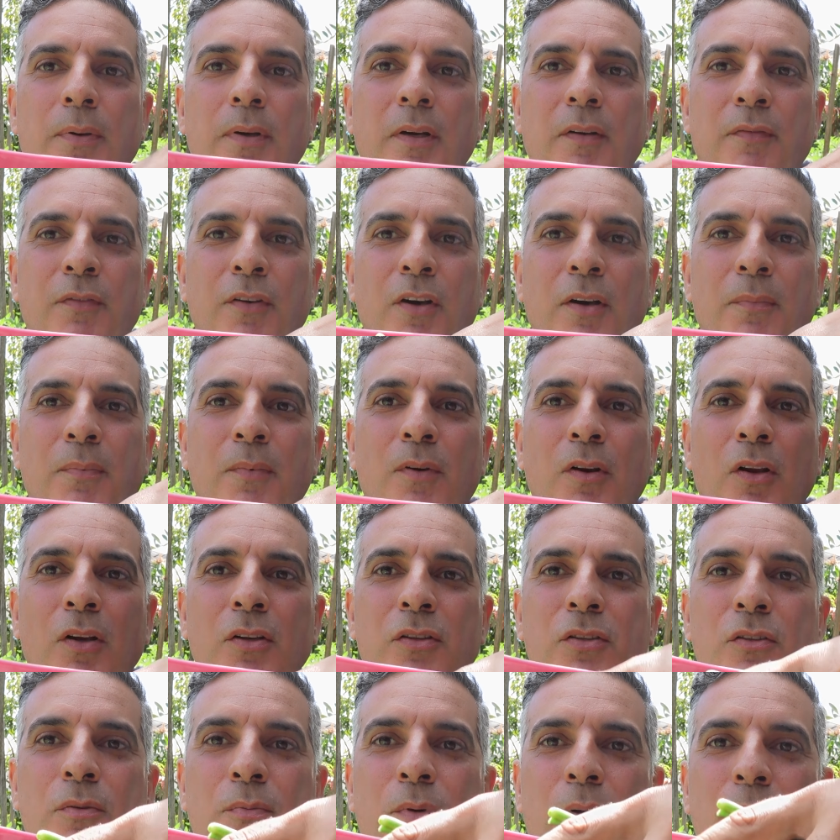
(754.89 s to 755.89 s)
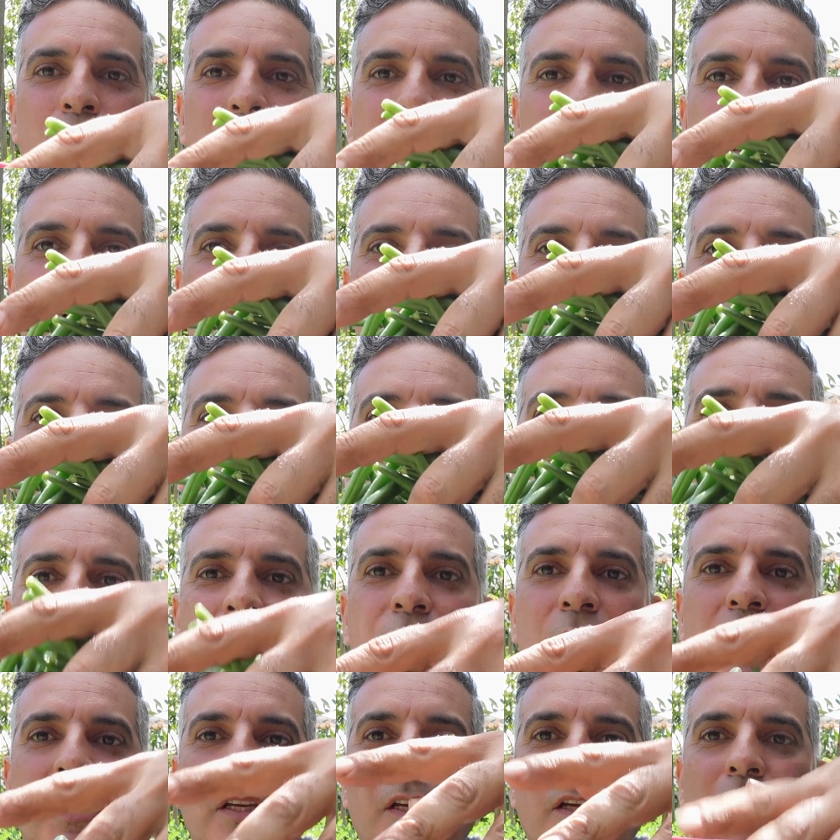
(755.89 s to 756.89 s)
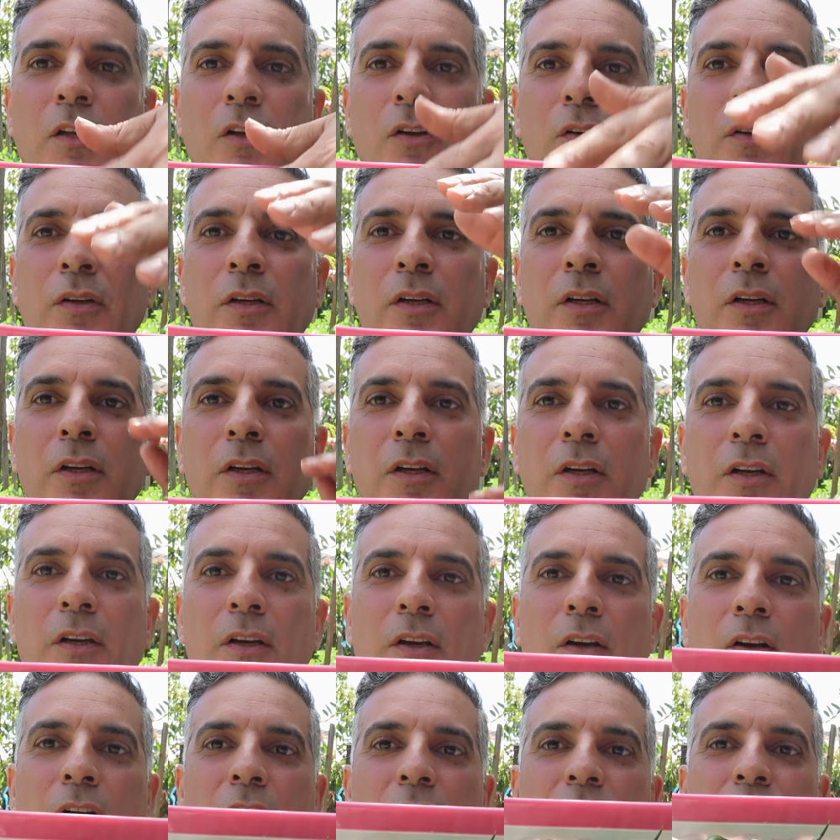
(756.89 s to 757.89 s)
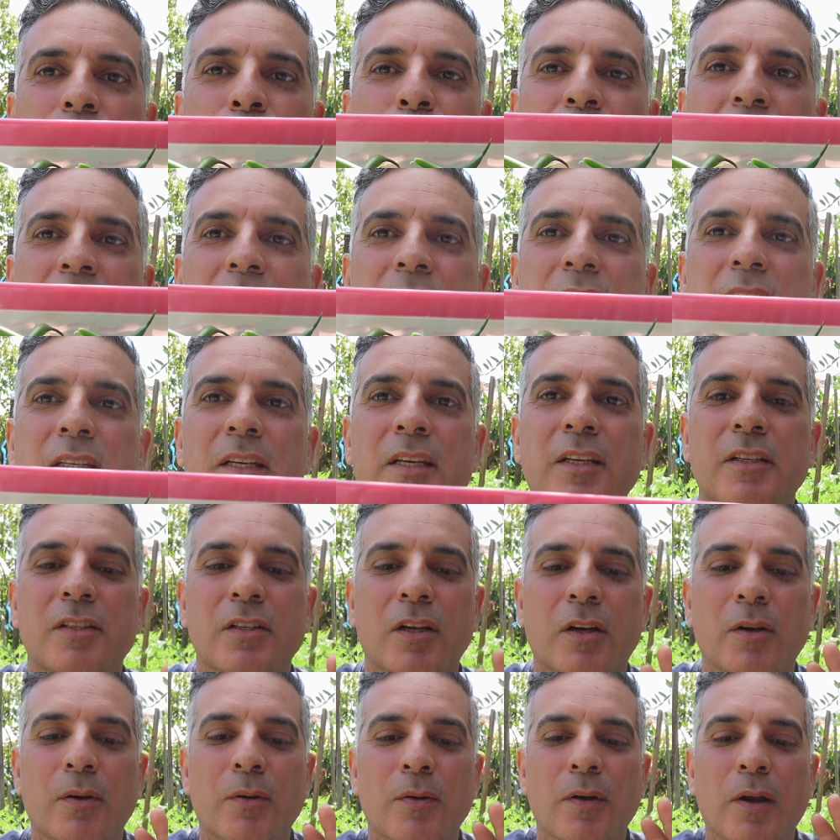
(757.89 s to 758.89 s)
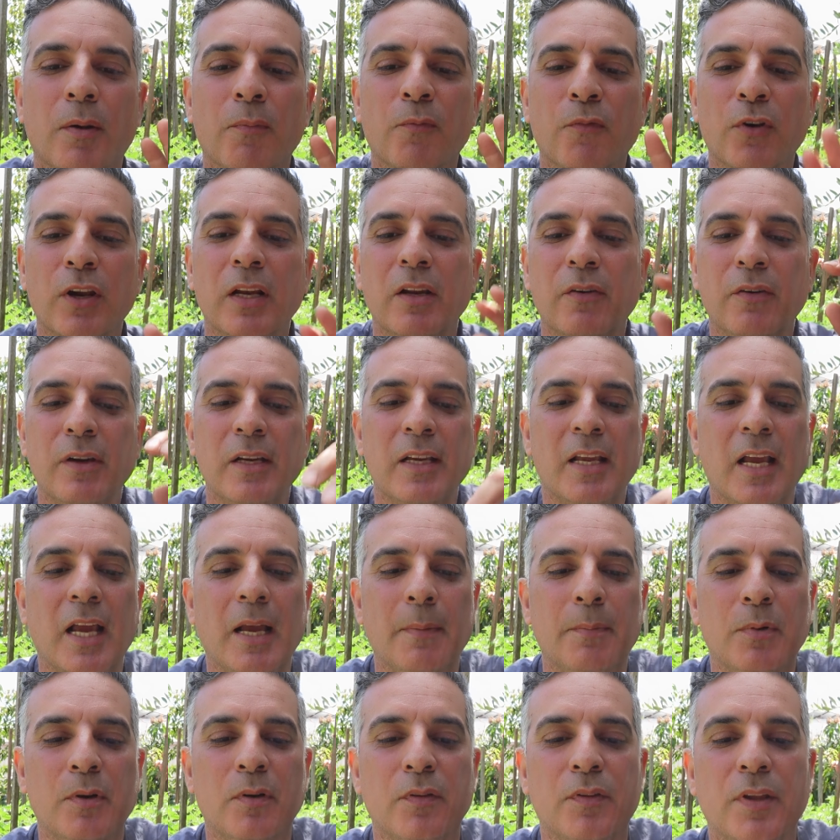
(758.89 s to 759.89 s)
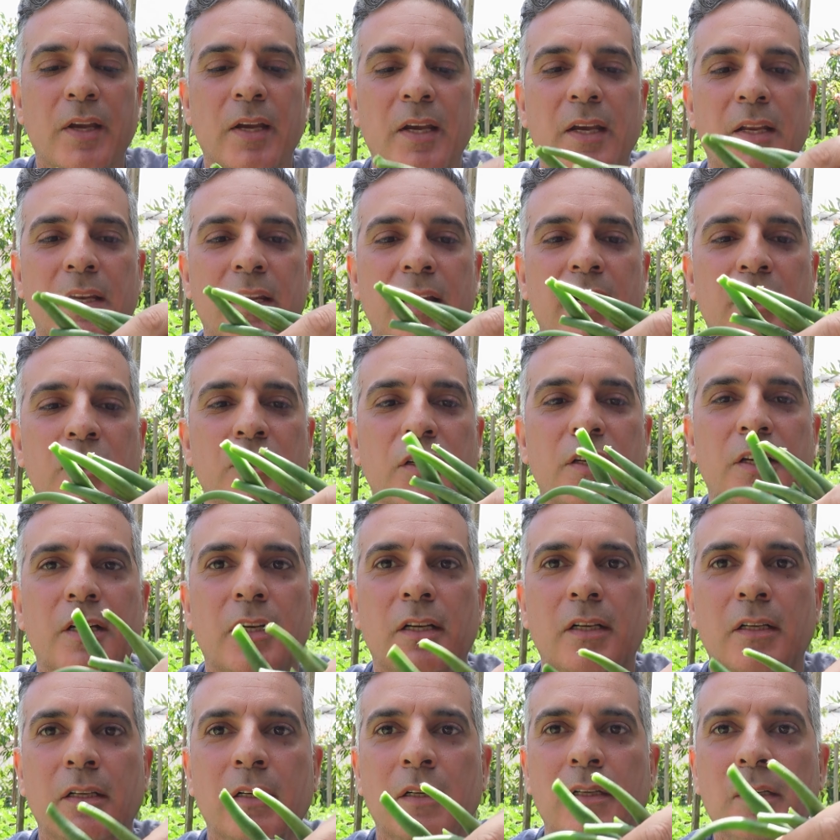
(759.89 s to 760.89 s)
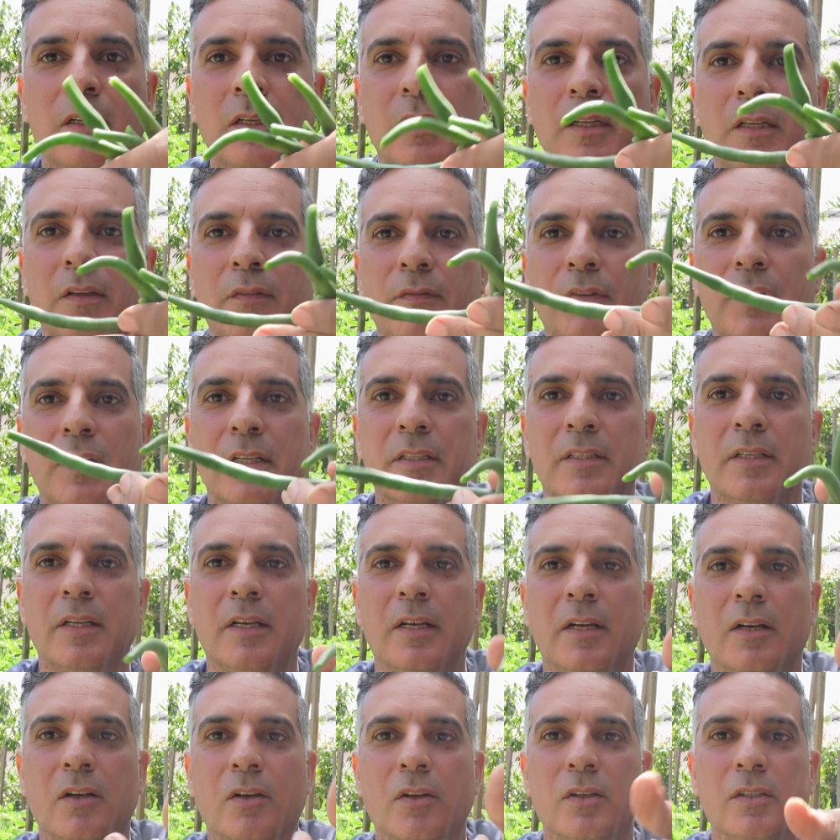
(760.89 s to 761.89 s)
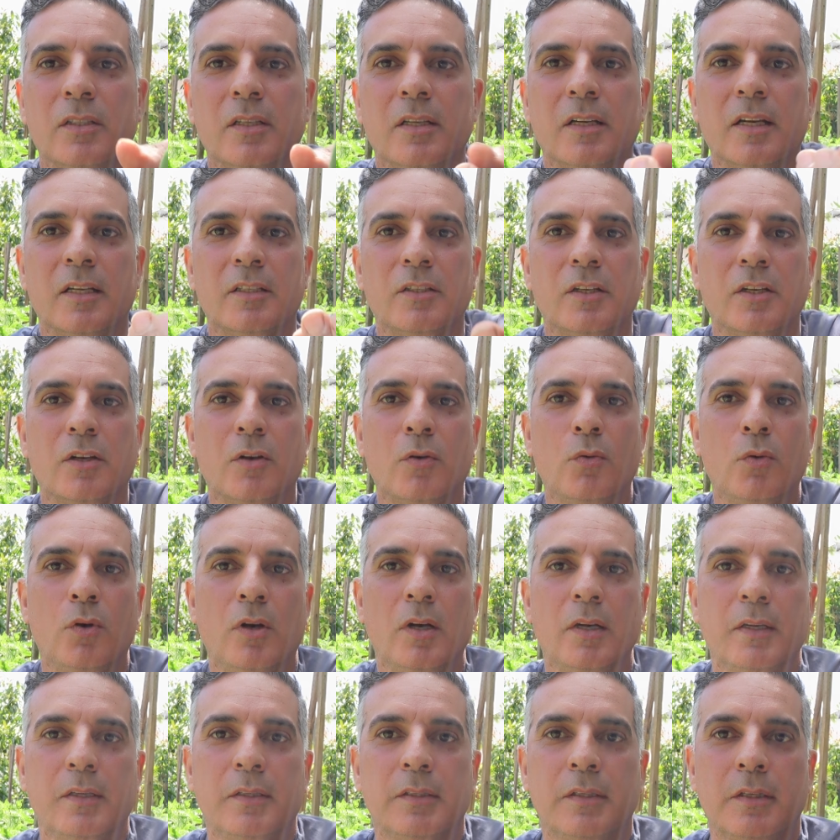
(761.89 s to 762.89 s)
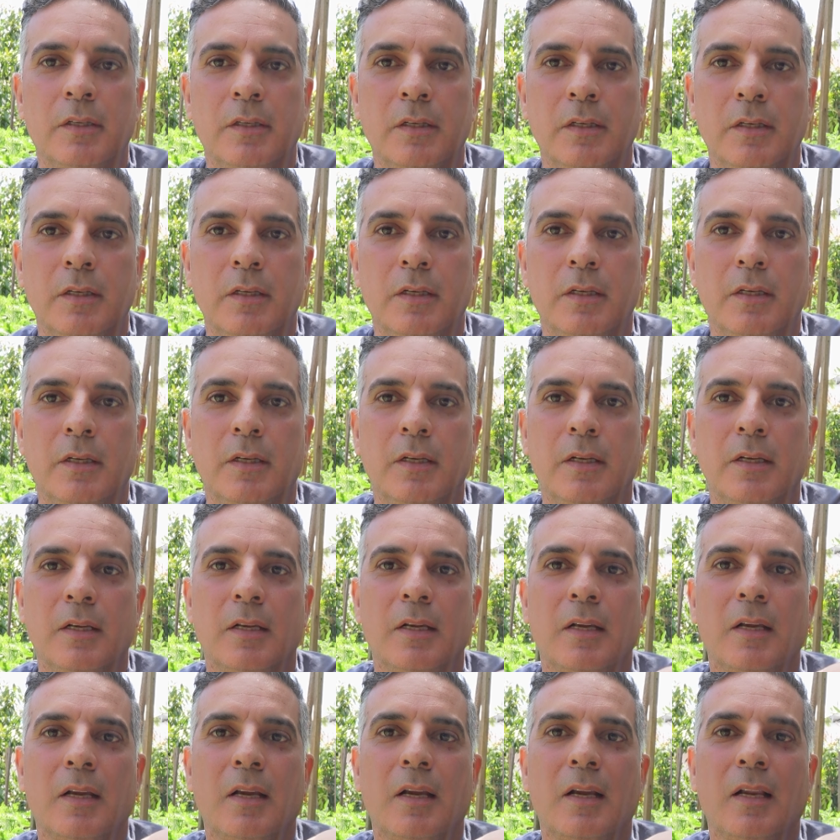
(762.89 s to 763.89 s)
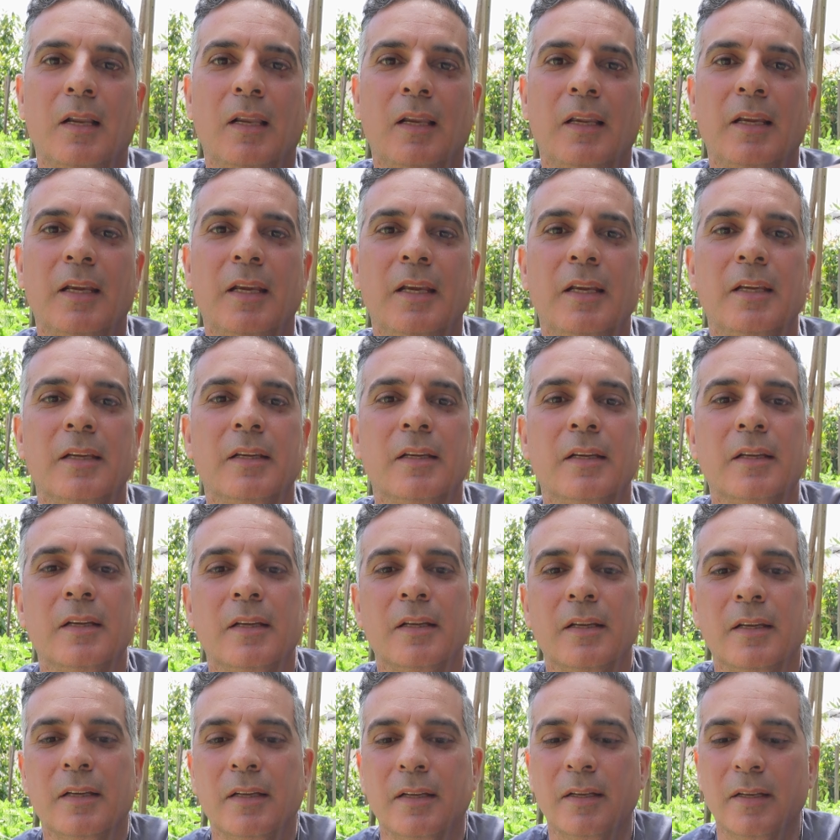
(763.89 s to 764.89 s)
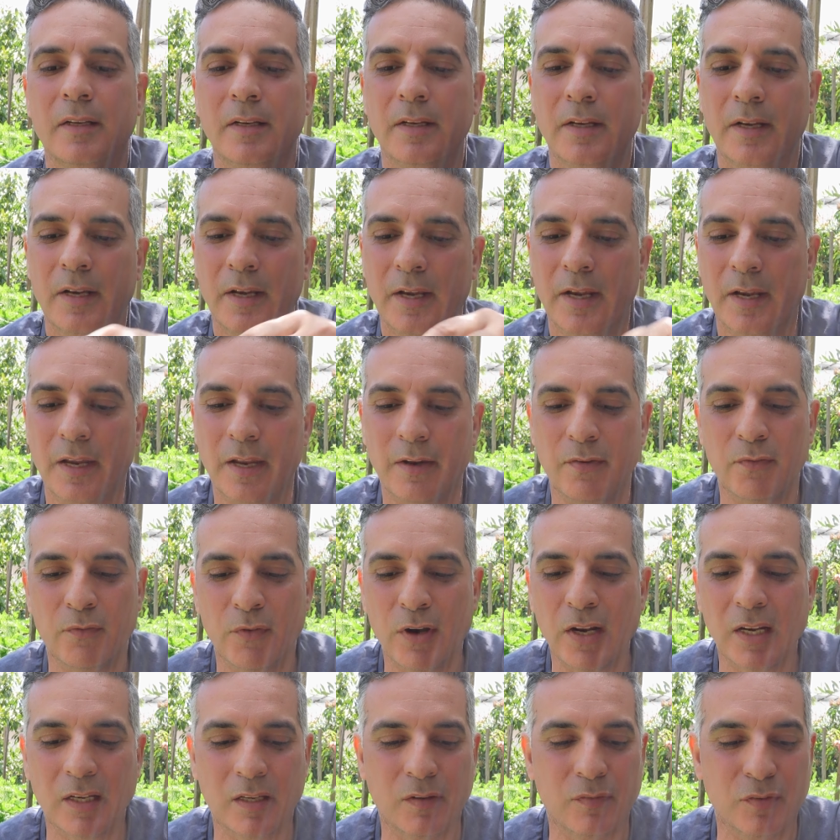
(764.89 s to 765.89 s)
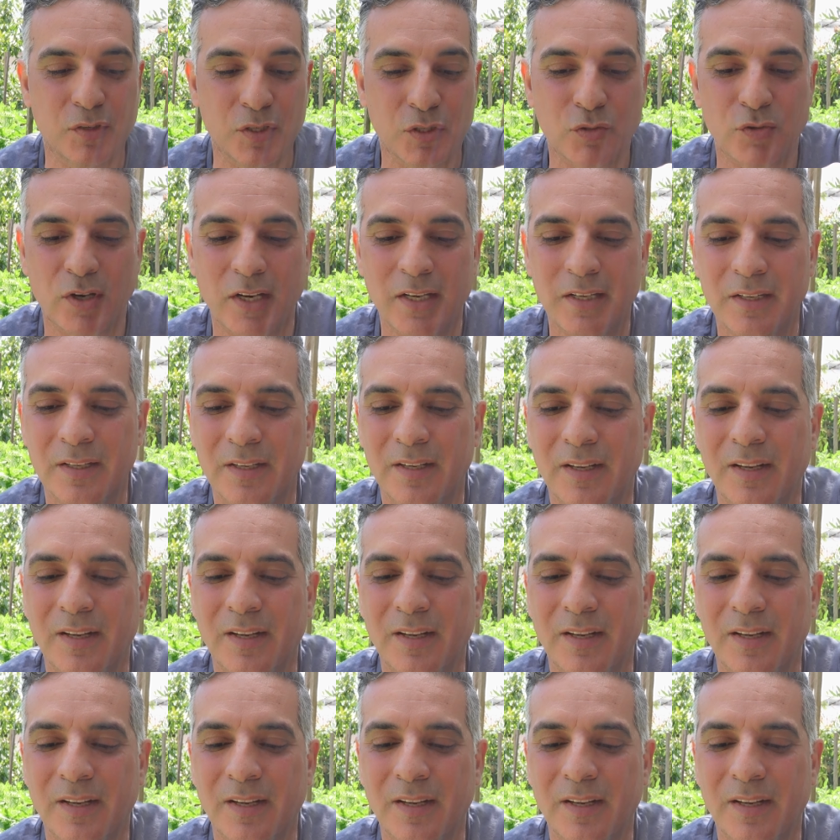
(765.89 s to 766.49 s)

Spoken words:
I've got close to probably at least half a kilo of beans here, so I'm really happy with that. And they actually are, if you can see that closely, they're actually quite clean and relatively straight.